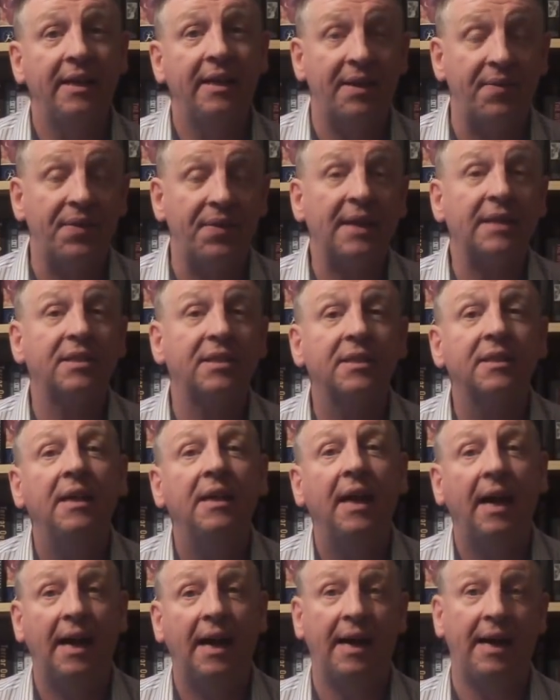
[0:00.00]
if that's
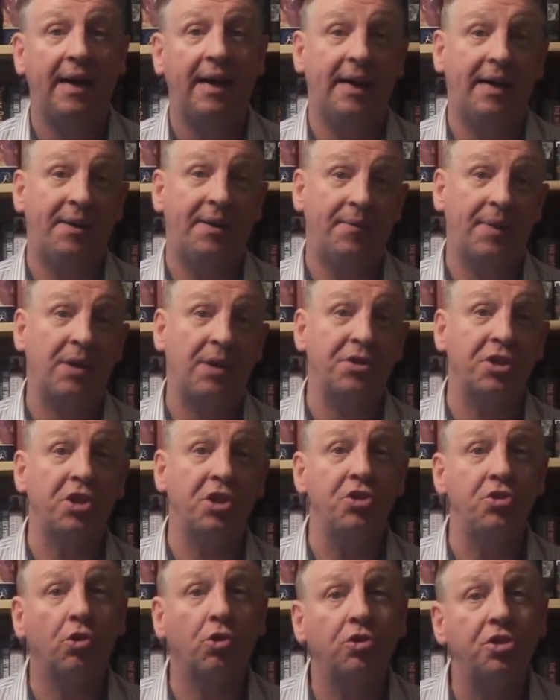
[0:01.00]
how you
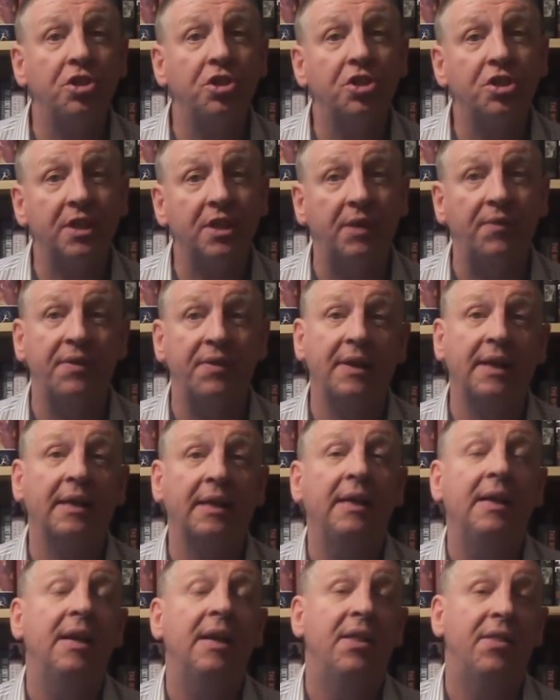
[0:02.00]
conducted yourself
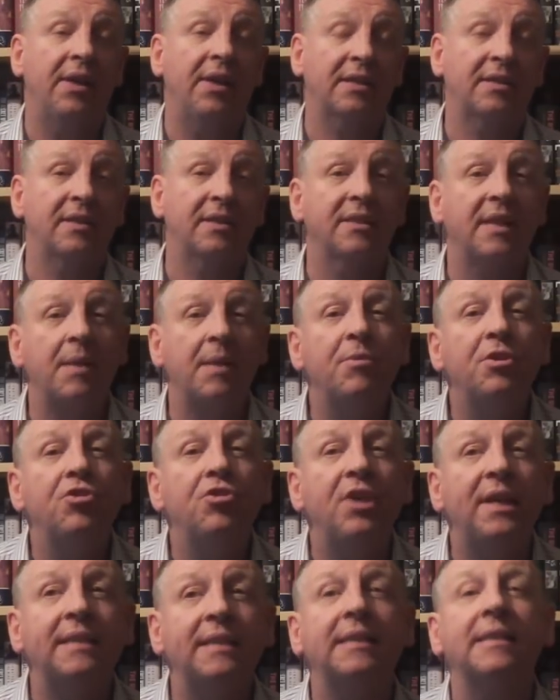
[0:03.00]
and that's the type of
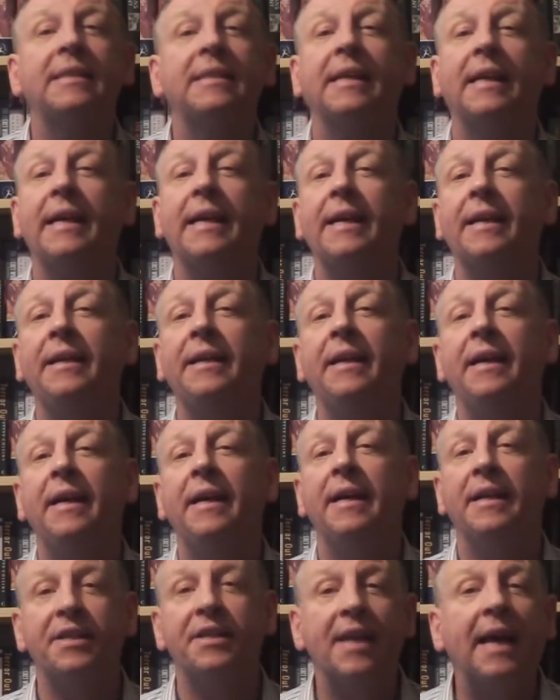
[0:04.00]
dress it is
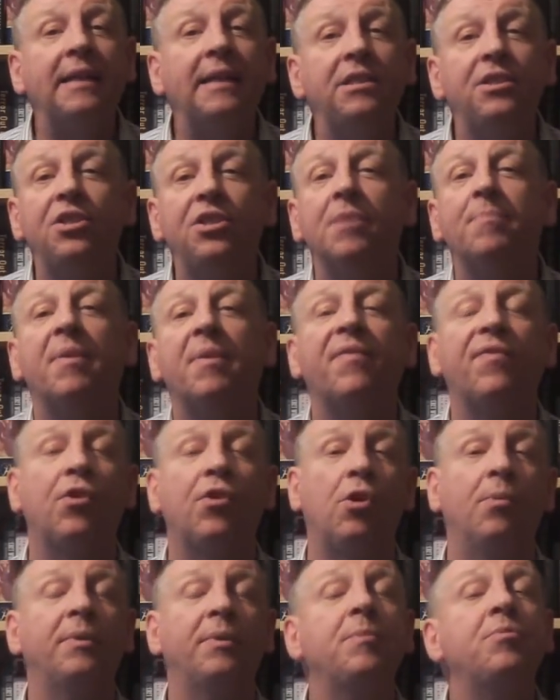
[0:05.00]
and dance you
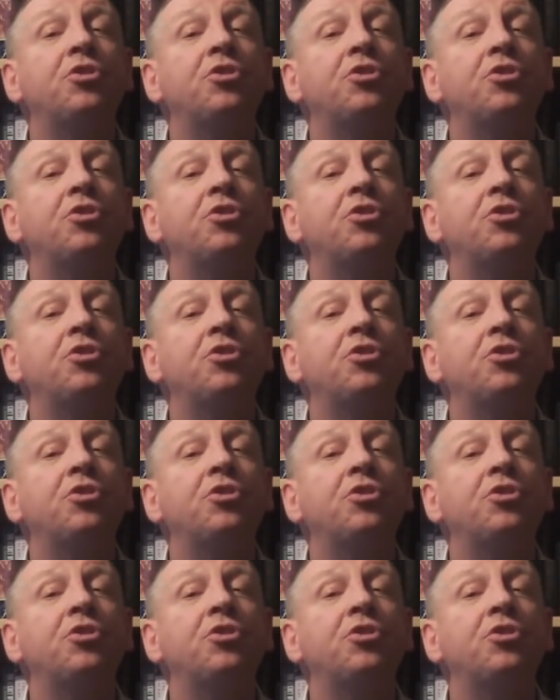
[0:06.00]
performed.